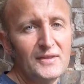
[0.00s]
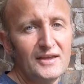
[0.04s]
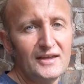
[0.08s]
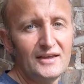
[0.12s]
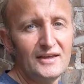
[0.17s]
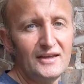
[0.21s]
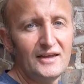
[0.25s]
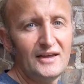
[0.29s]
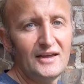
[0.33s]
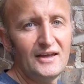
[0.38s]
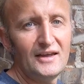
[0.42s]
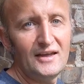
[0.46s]

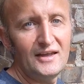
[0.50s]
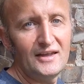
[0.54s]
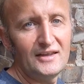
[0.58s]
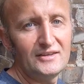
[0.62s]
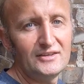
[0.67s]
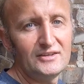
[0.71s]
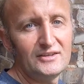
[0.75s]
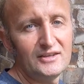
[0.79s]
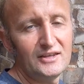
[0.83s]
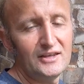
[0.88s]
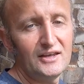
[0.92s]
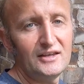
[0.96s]
uh,
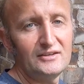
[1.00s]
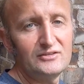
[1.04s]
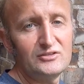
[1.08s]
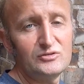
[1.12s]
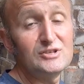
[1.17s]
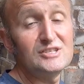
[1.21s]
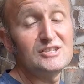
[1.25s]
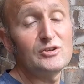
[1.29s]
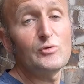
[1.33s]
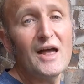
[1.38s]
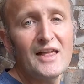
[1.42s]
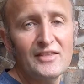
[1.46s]
and uh, there
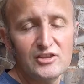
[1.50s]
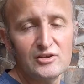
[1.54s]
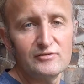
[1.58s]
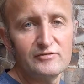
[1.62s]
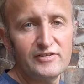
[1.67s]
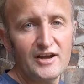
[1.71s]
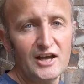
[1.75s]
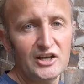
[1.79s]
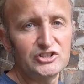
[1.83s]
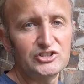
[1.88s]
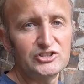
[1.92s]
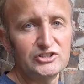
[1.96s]
is a random
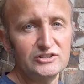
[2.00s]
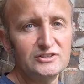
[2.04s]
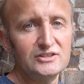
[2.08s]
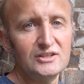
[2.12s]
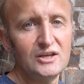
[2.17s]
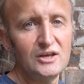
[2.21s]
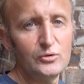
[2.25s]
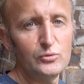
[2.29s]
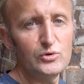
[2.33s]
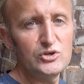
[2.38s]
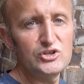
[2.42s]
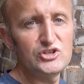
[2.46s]
function
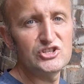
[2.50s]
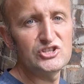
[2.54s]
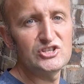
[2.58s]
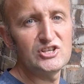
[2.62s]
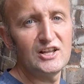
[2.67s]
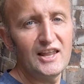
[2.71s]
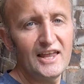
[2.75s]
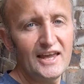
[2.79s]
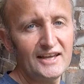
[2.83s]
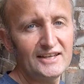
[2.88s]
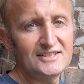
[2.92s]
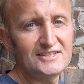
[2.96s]
which
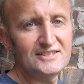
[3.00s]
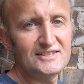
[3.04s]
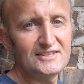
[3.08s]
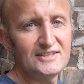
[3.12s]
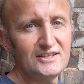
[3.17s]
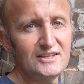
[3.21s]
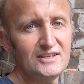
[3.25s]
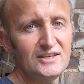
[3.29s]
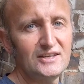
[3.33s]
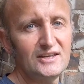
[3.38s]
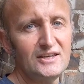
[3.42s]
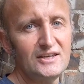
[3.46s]
selects
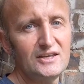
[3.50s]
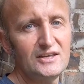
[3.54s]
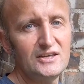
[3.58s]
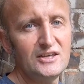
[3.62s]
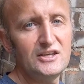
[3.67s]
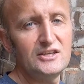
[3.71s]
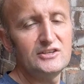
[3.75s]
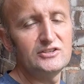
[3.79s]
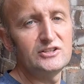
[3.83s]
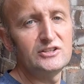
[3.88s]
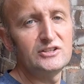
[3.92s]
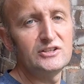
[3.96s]
uh,
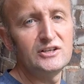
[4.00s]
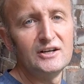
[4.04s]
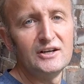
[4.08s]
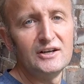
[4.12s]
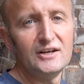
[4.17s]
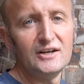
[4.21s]
either